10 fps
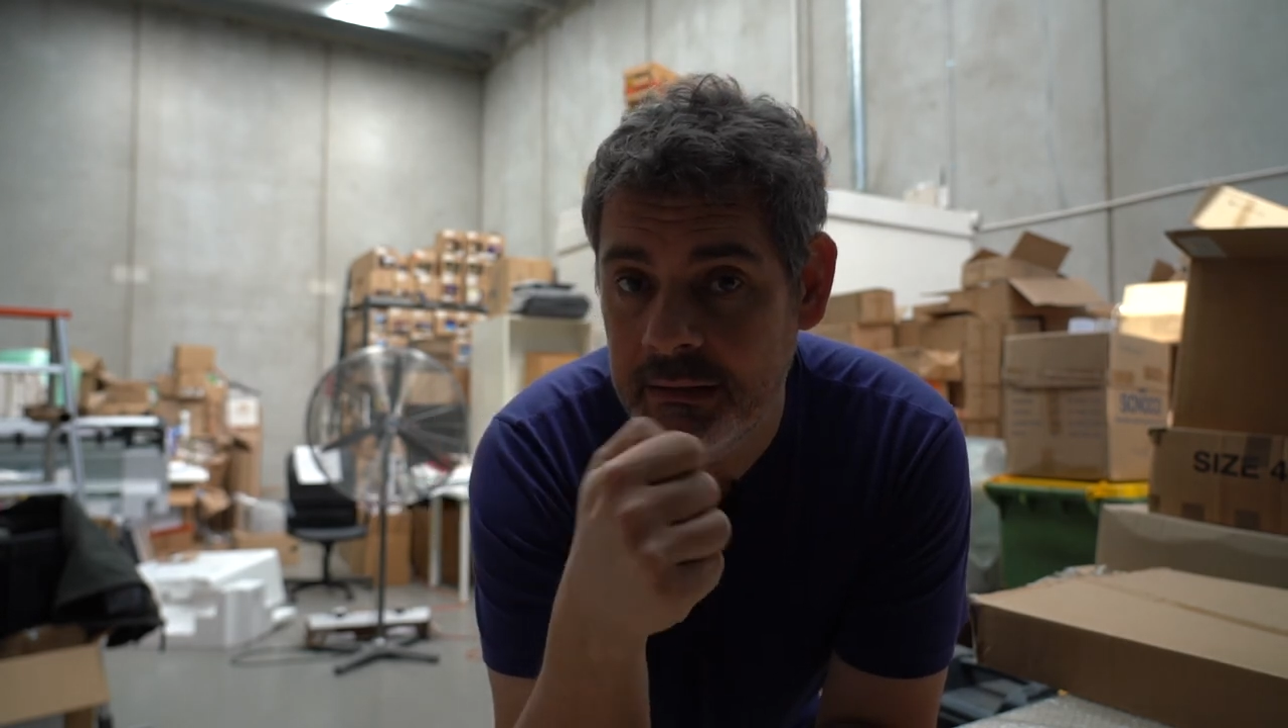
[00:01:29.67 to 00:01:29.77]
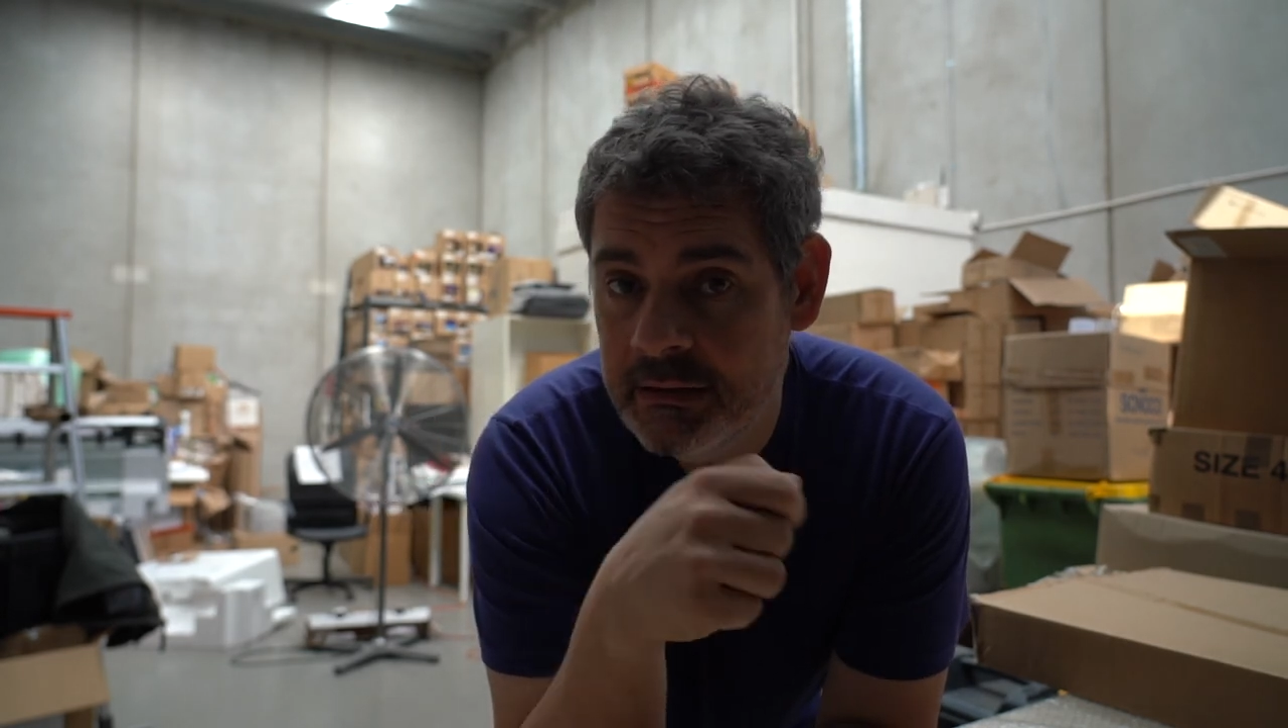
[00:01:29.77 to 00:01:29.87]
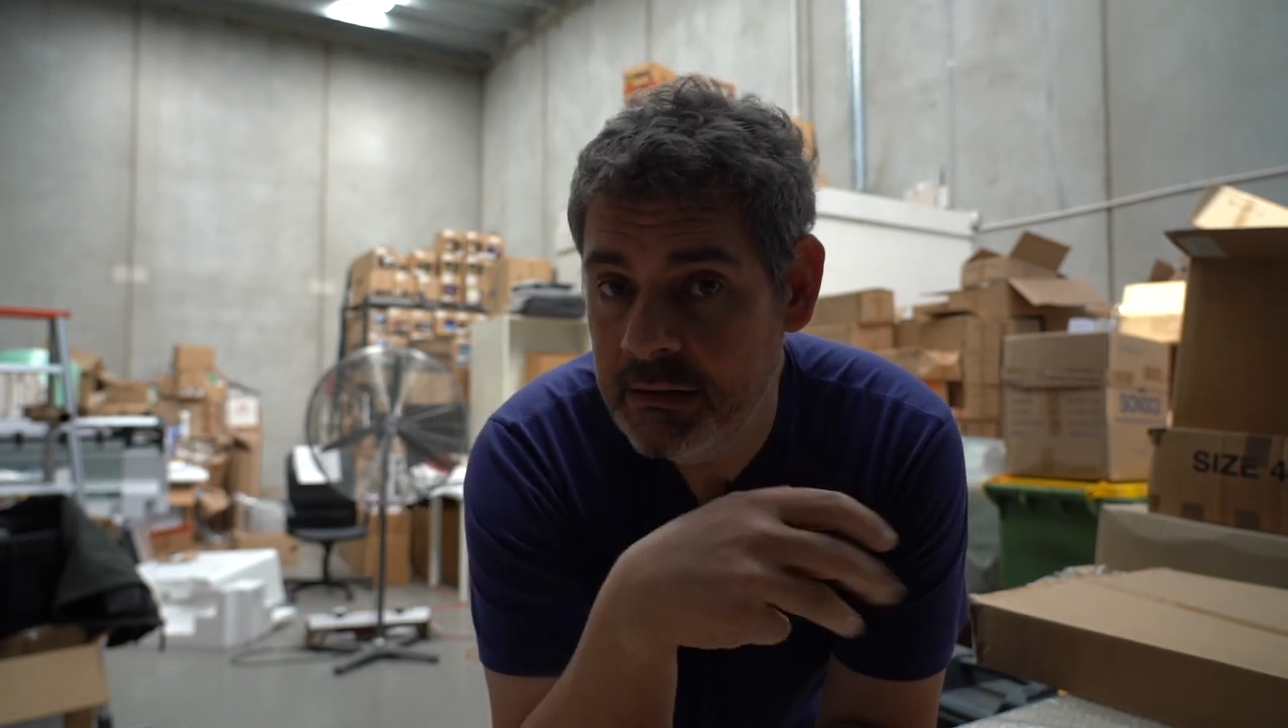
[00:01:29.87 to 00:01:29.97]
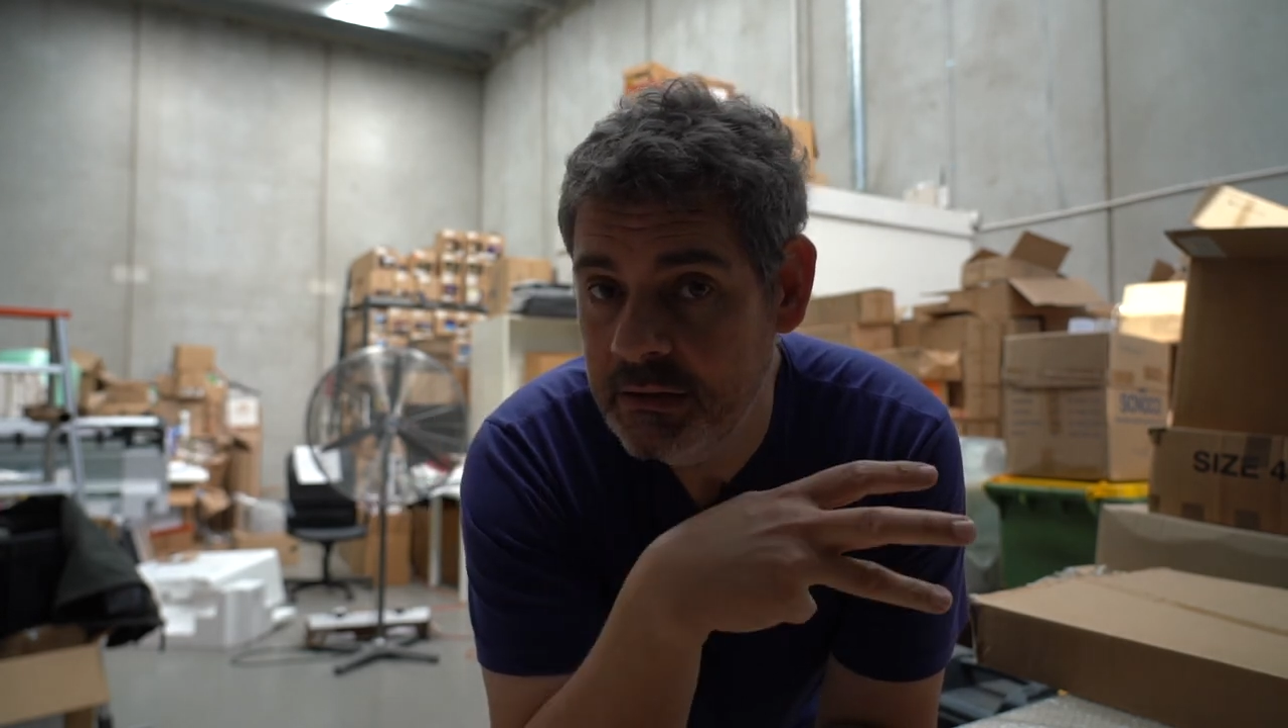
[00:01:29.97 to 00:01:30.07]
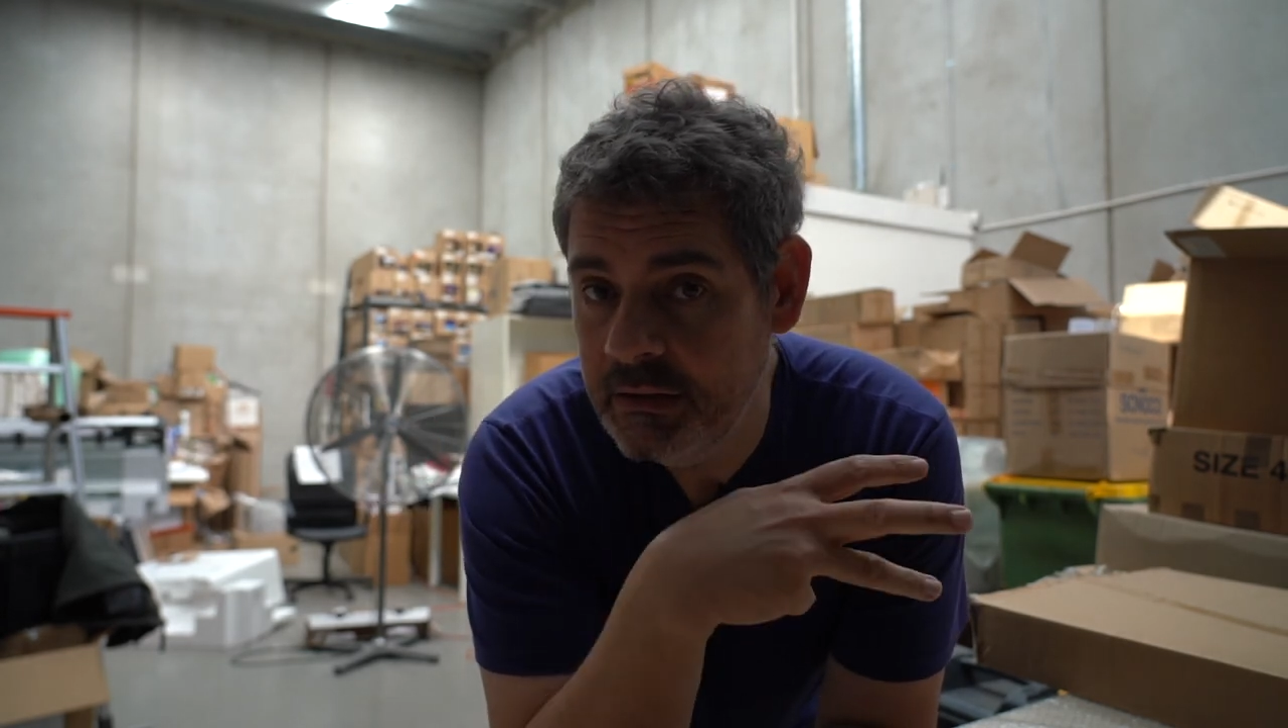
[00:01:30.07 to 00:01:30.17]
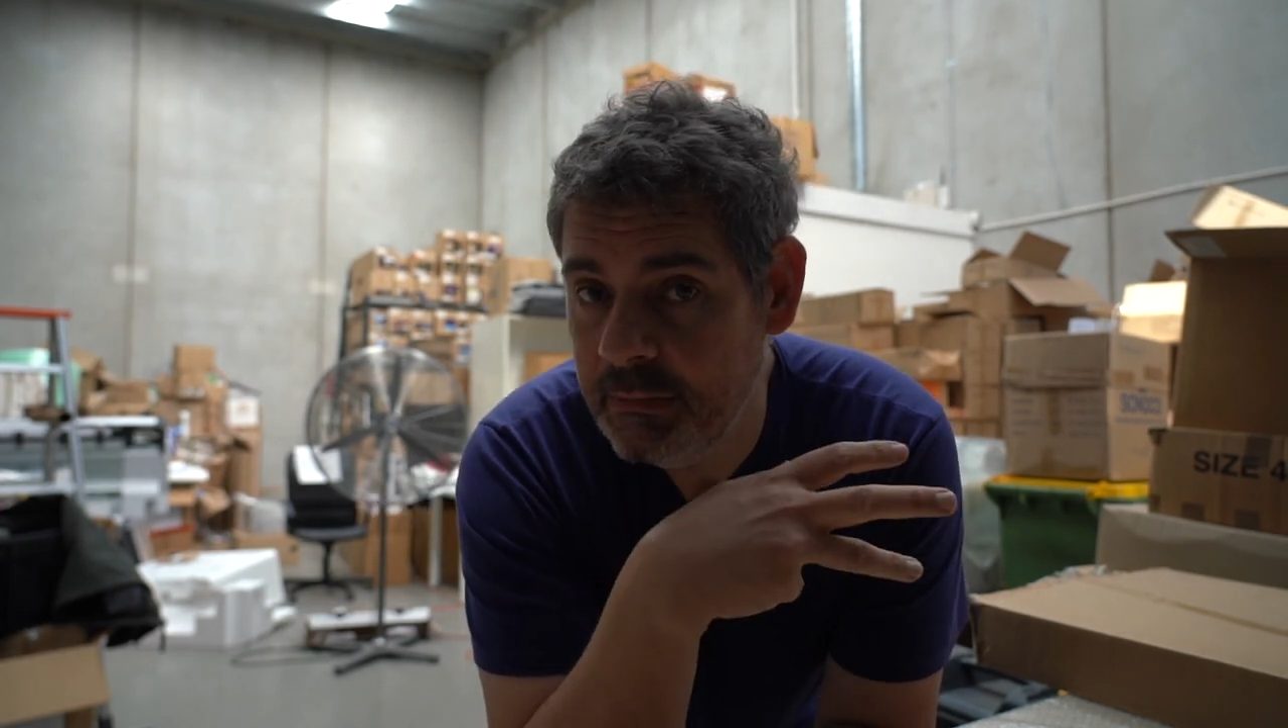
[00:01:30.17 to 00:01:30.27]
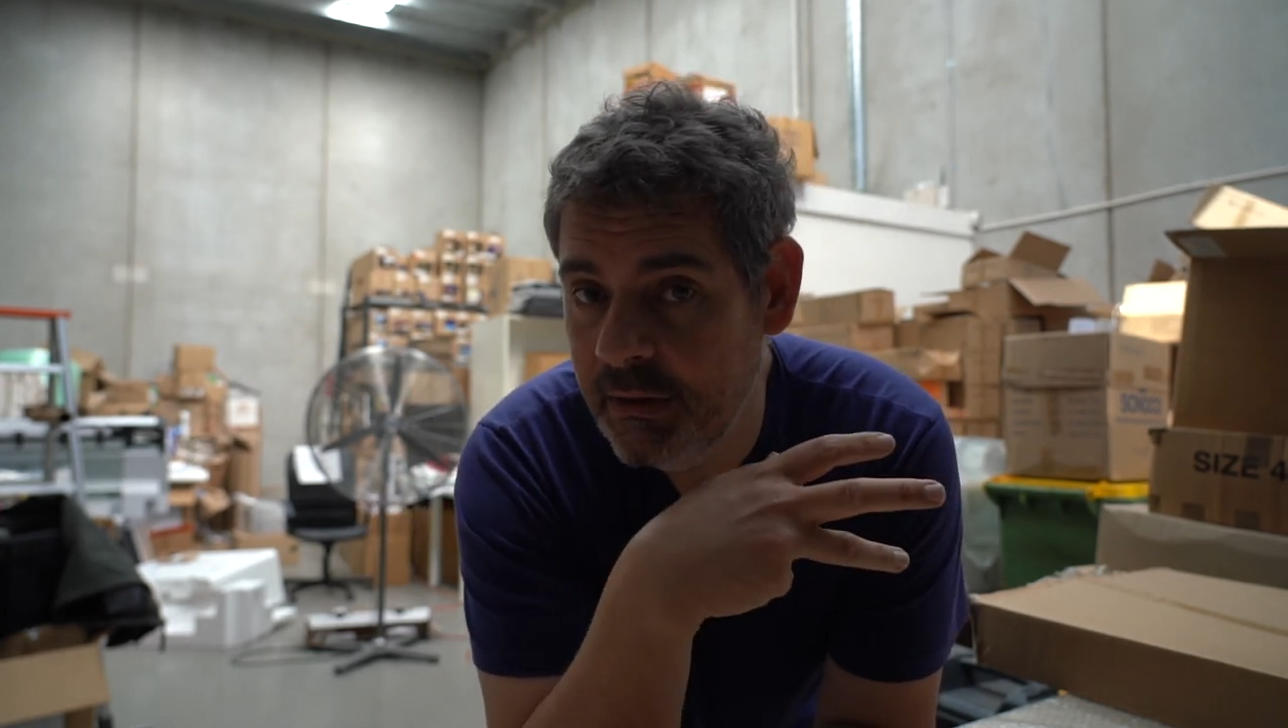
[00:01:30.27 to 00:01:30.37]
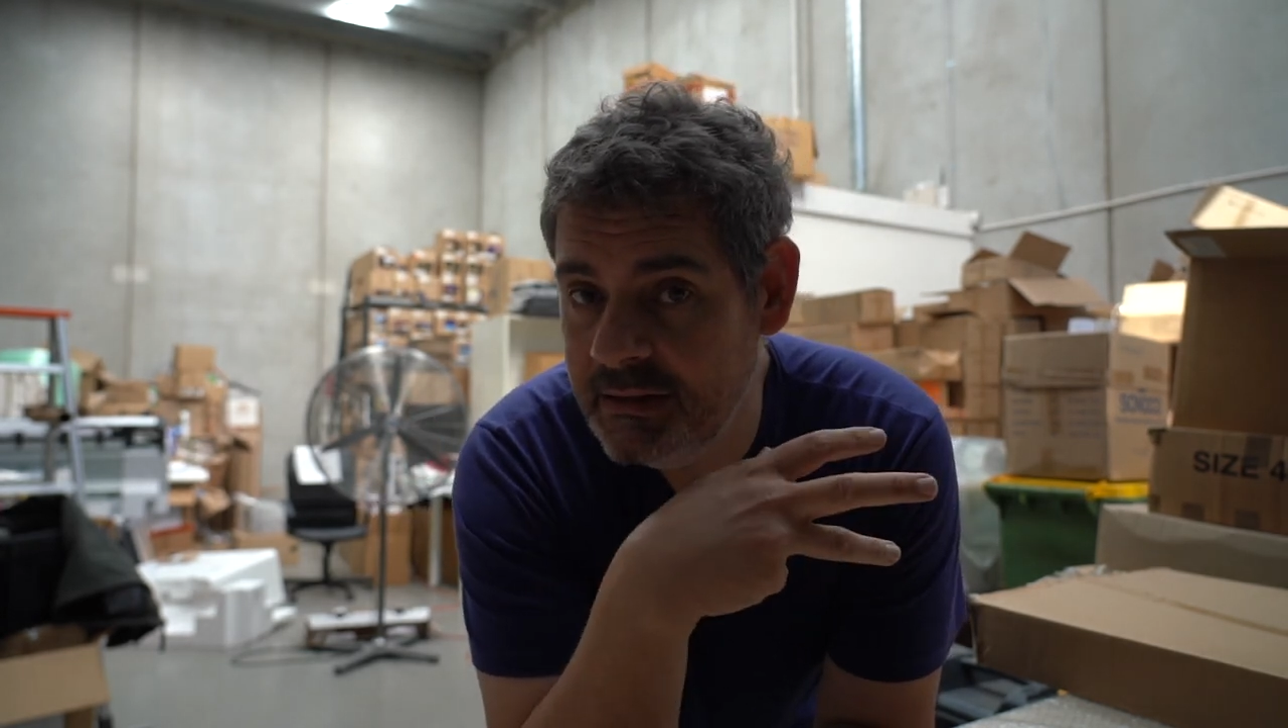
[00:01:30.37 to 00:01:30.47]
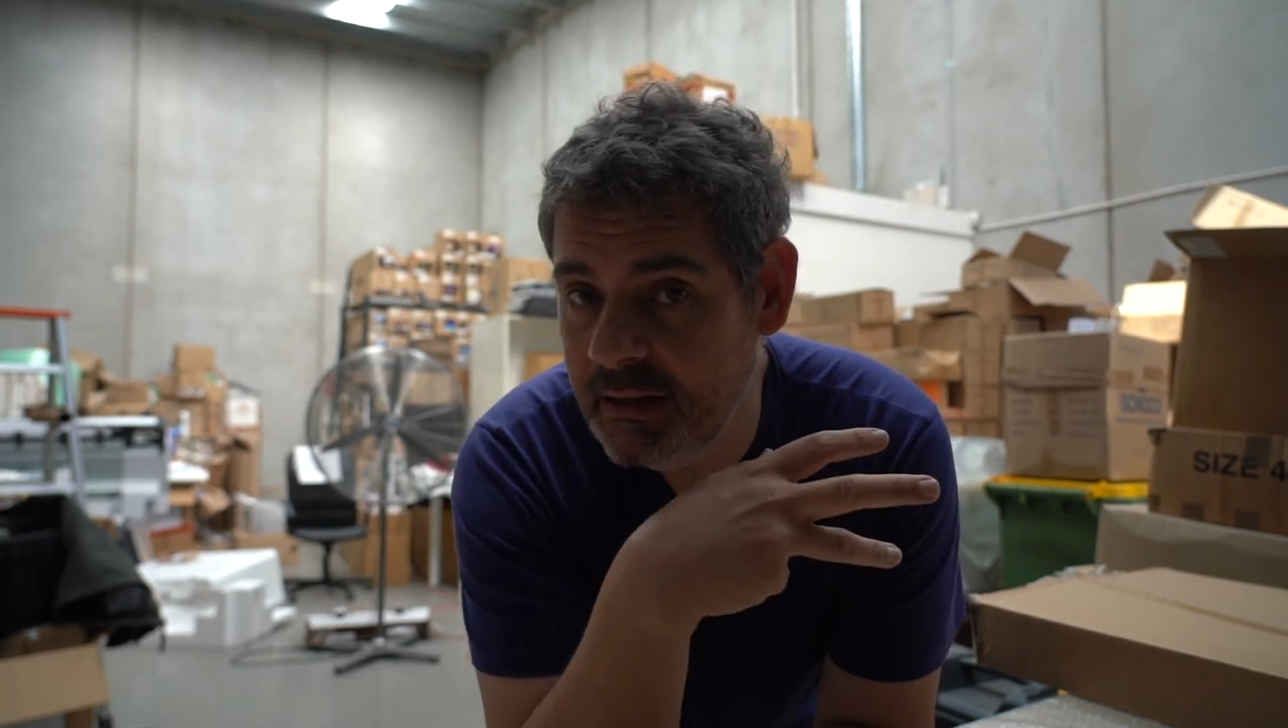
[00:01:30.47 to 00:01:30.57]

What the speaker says: it's not just about